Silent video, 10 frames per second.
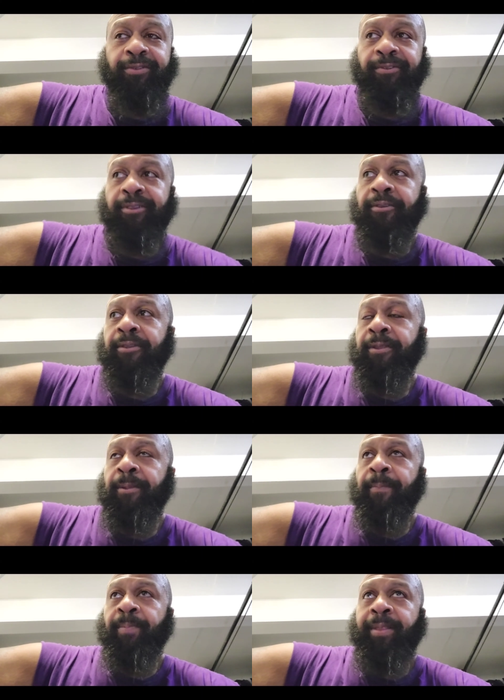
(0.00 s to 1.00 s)
to run,
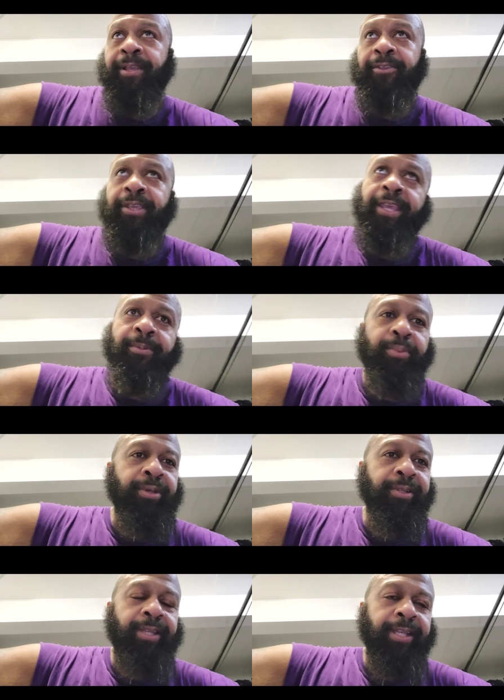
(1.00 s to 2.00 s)
like you can't
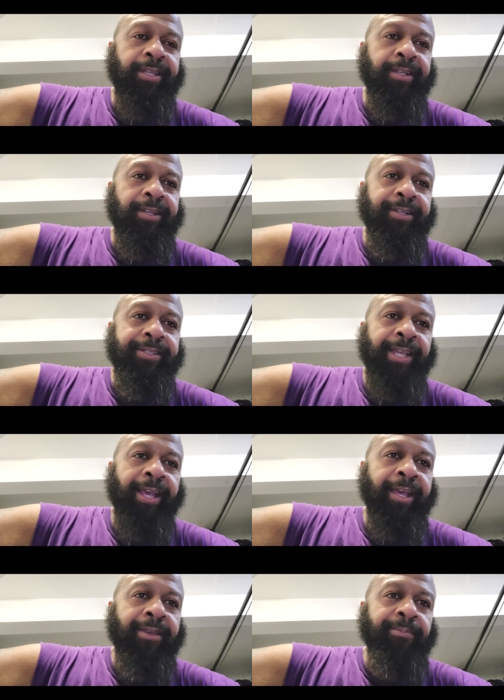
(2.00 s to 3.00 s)
put like a
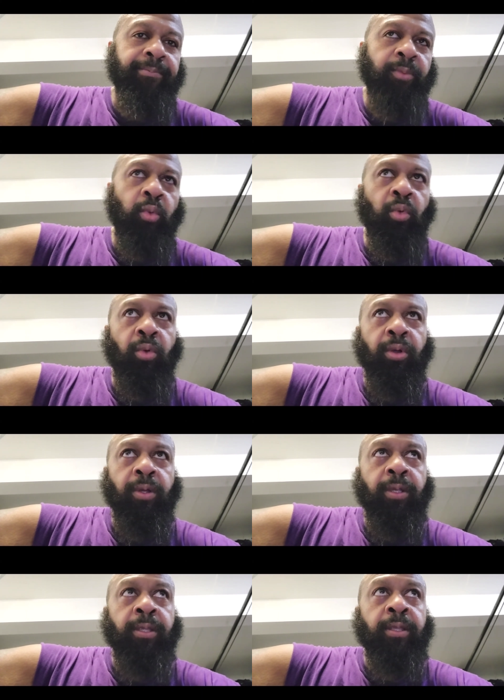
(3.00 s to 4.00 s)
time
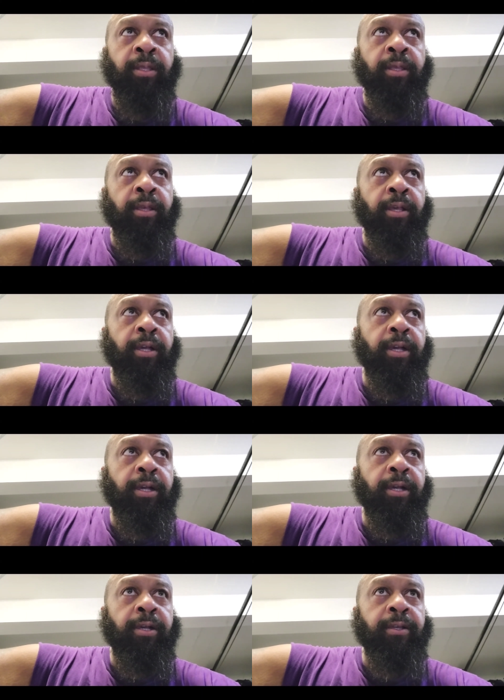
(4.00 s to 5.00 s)
or
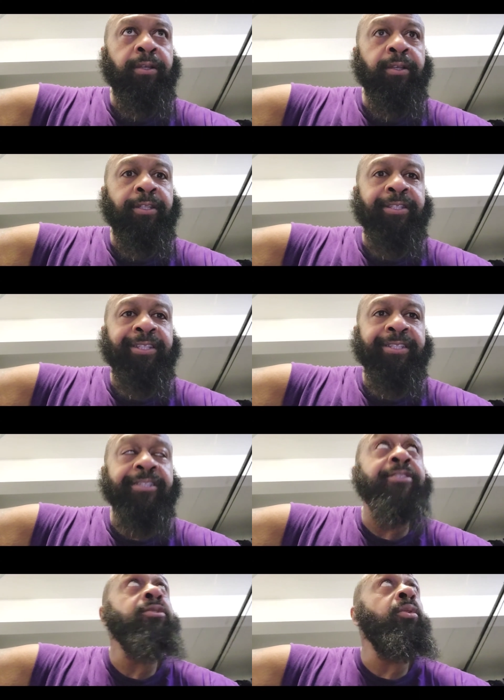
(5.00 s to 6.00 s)
a
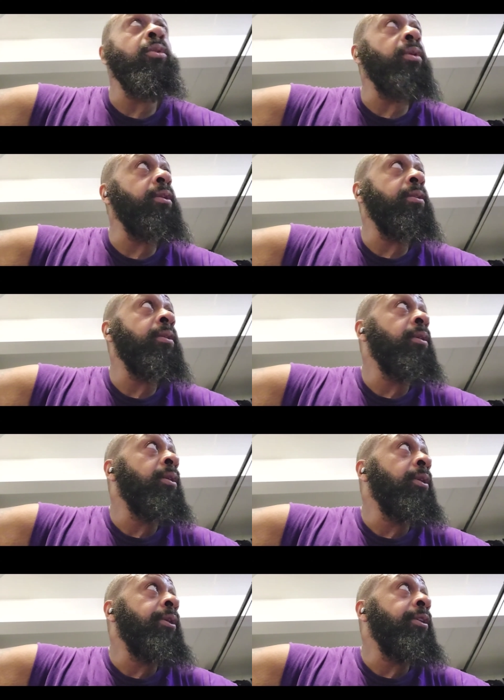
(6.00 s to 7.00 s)
distance on
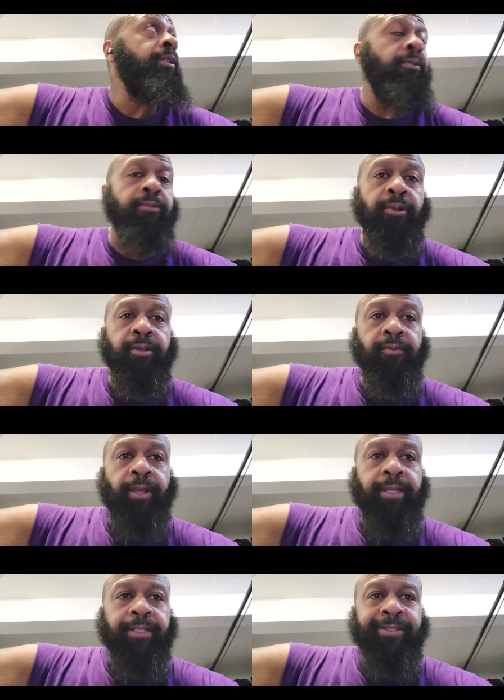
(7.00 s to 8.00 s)
your run,
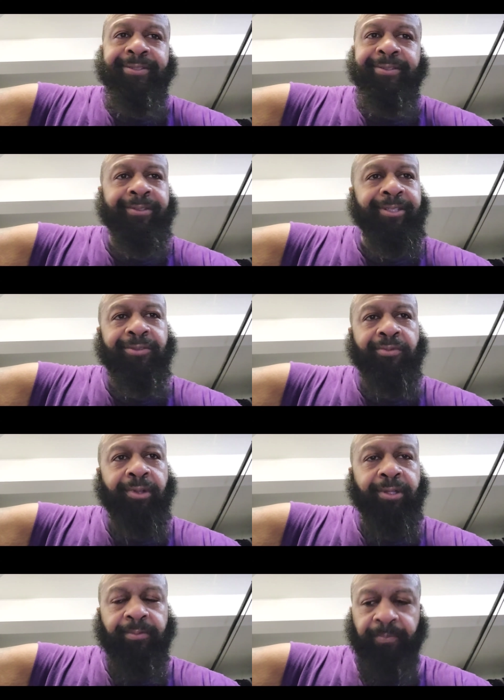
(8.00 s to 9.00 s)
right? Just
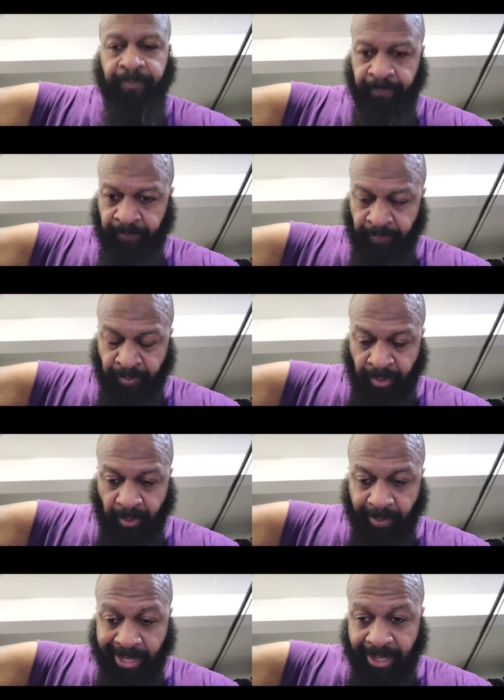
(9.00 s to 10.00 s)
run,
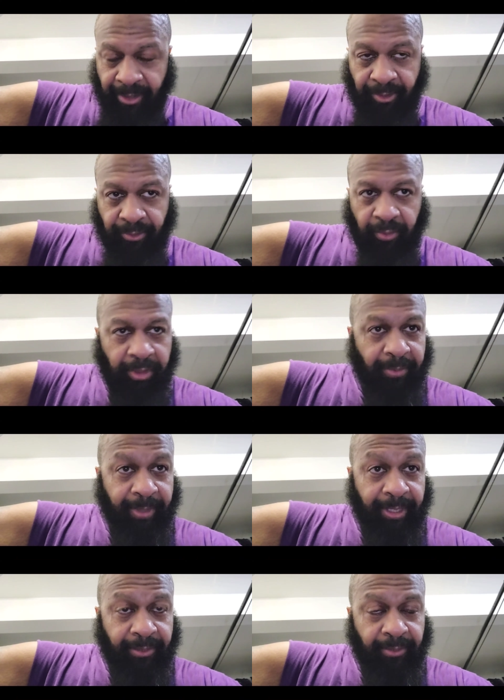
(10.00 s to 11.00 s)
mile, 20
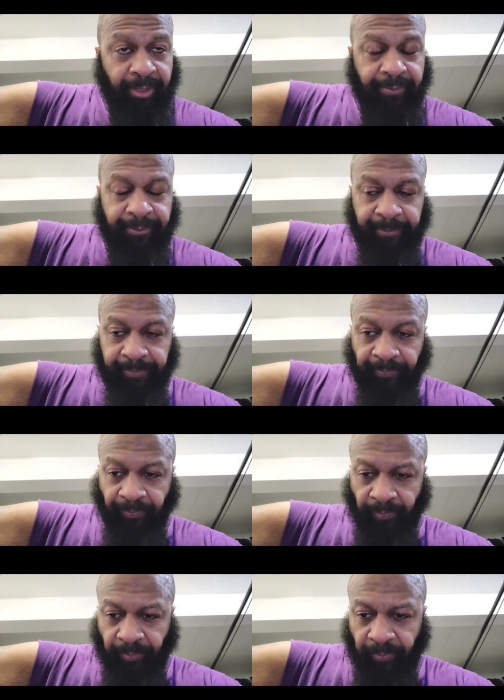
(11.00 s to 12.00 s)
miles, whatever.
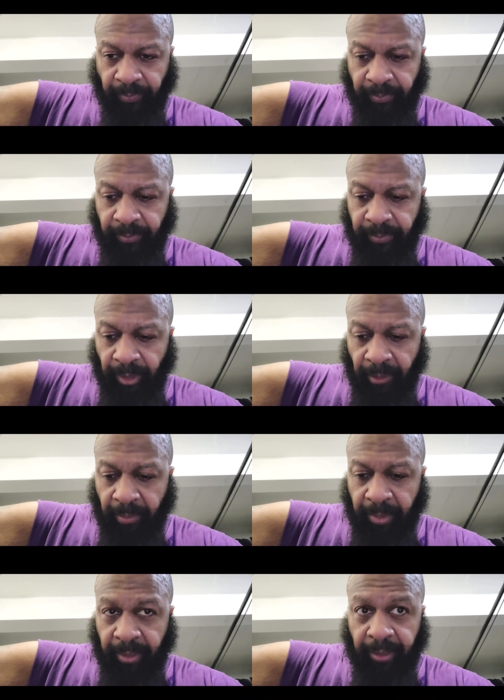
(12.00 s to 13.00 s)

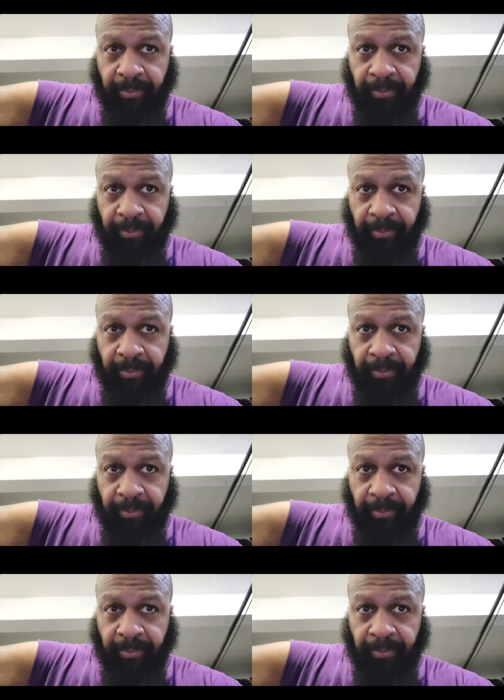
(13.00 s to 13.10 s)
But